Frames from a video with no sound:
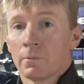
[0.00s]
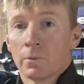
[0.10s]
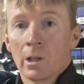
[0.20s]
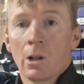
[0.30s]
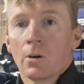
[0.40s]

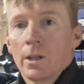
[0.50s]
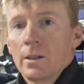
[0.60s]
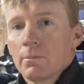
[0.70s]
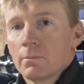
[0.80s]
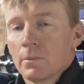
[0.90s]
for
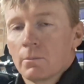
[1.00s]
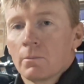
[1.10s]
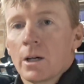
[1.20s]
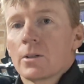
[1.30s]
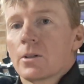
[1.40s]
logging
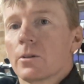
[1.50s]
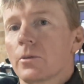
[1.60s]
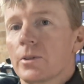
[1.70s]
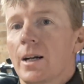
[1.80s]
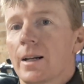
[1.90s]

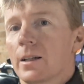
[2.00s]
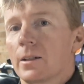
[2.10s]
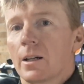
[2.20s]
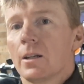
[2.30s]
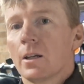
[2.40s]
motorcycle data.
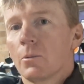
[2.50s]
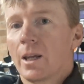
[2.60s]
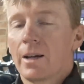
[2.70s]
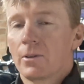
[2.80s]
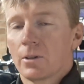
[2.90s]
We
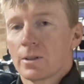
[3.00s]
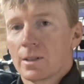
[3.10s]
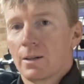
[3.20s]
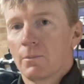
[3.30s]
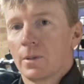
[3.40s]
haven't got
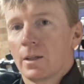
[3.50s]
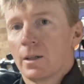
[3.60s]
some